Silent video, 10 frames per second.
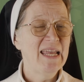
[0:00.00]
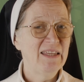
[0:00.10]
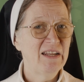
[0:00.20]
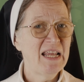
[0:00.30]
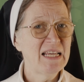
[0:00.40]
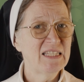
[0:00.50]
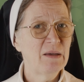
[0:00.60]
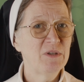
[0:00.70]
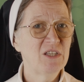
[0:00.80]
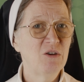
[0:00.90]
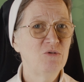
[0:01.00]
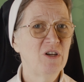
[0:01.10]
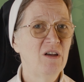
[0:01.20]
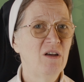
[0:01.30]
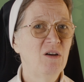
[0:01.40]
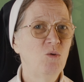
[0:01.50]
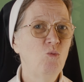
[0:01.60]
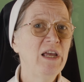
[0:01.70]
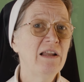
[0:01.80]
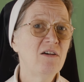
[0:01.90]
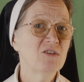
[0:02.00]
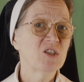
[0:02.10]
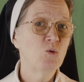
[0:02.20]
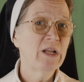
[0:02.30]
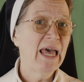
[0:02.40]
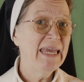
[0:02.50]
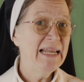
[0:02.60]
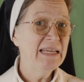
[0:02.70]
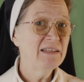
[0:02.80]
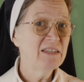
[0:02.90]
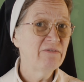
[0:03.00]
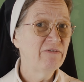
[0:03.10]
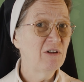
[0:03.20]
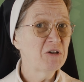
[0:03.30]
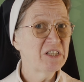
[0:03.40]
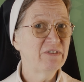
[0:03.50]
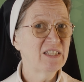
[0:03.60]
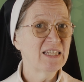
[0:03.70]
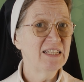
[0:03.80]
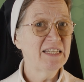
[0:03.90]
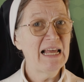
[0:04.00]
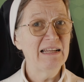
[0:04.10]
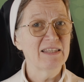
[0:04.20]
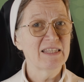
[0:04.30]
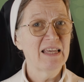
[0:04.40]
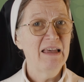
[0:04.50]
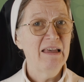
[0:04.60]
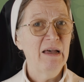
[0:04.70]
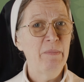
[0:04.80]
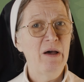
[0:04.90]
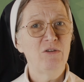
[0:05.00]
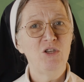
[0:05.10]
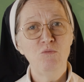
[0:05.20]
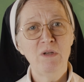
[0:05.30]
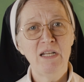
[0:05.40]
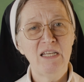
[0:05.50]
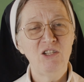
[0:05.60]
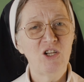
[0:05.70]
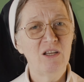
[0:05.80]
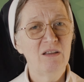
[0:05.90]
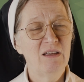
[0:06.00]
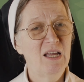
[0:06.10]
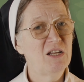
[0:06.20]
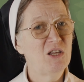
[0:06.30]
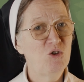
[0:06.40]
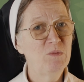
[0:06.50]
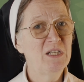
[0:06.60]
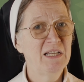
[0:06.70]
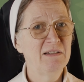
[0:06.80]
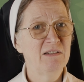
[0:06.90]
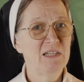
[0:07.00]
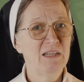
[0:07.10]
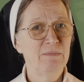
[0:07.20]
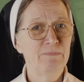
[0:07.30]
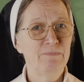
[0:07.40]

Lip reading: In the next episode, we'll ask what aliens and philosophers can tell us about human nature and human dignity.